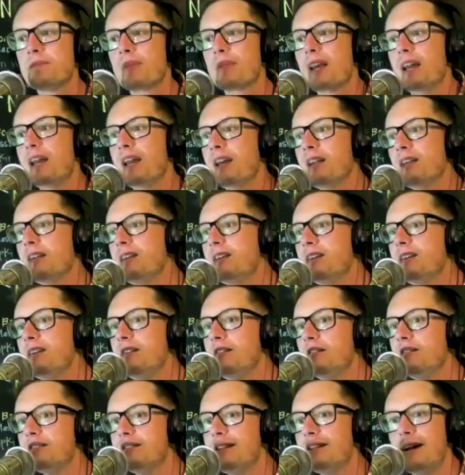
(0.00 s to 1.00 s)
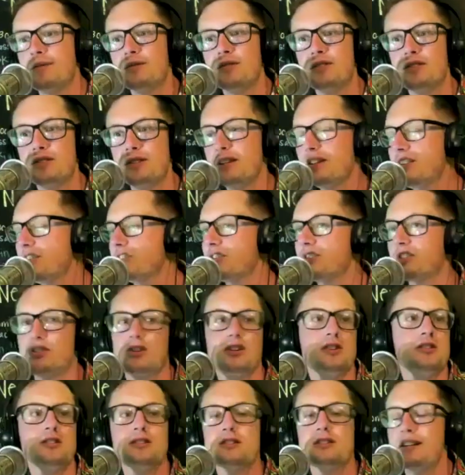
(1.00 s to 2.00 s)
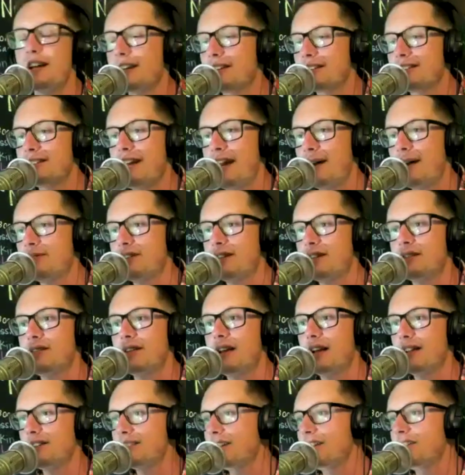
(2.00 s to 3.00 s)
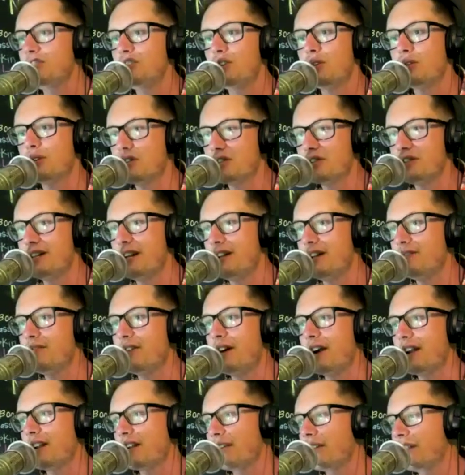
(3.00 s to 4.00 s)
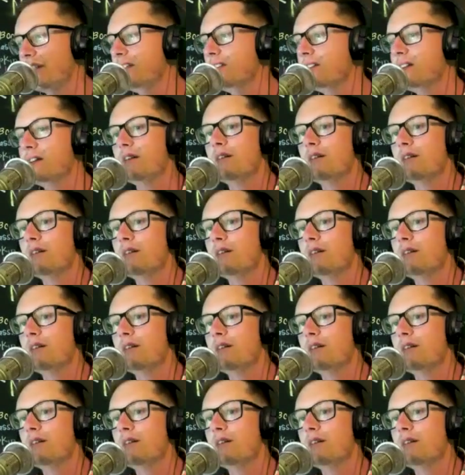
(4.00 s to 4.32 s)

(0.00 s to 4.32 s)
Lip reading: And he just turns his neck, snaps it, and that's it. Joker's dead finally.